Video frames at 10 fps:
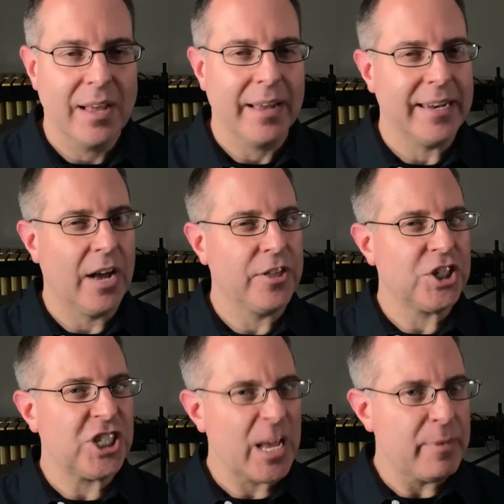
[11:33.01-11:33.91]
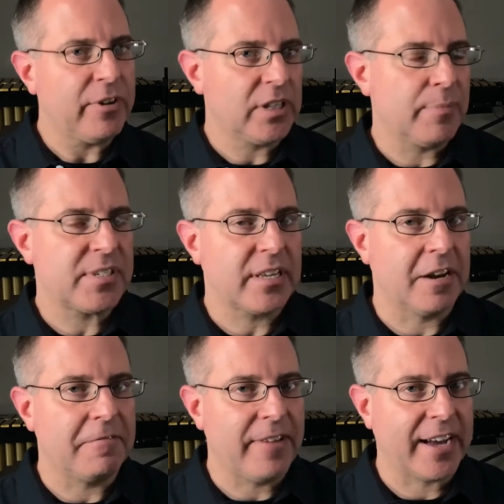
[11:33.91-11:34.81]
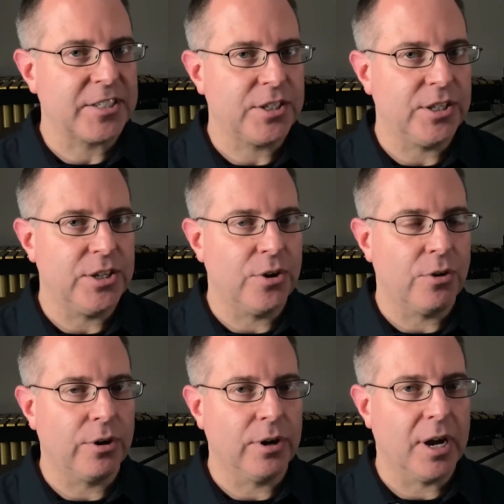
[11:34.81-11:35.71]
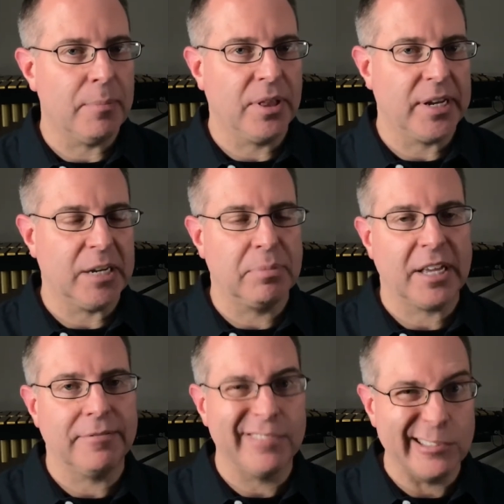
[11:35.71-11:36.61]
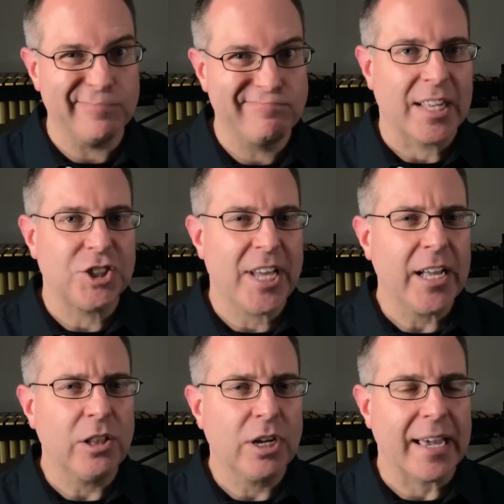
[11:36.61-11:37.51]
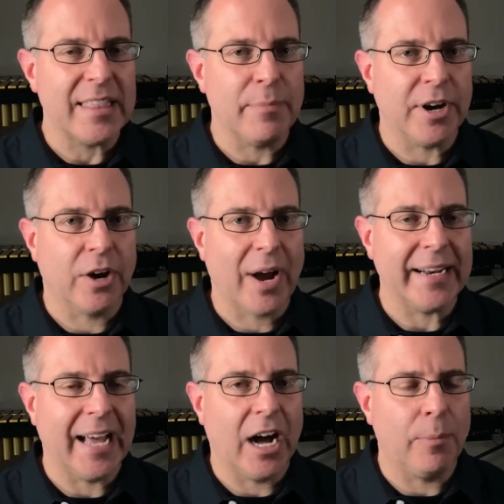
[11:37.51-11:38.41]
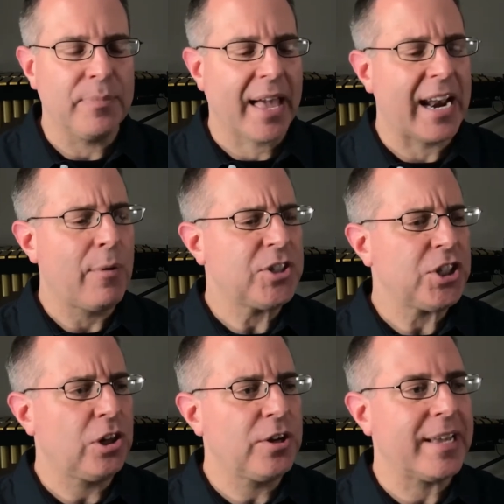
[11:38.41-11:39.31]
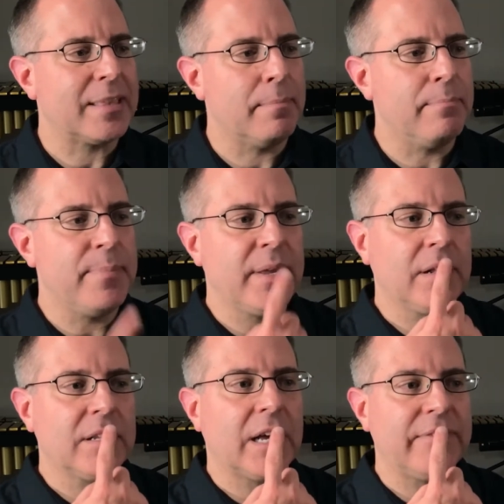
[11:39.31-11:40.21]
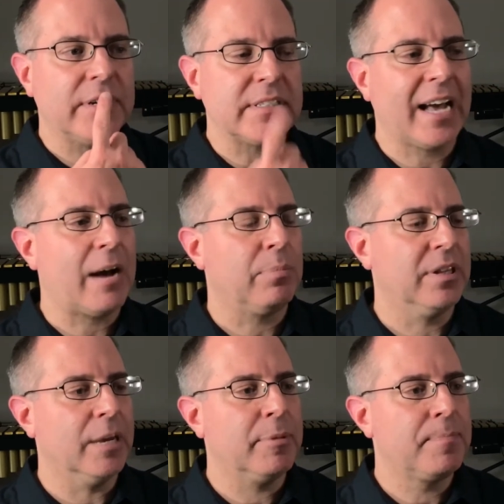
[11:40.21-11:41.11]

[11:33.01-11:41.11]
Now, the shape of your lips can affect your ability to play flute. Take a look in the mirror right now, and I want you to look at the middle of your top lip.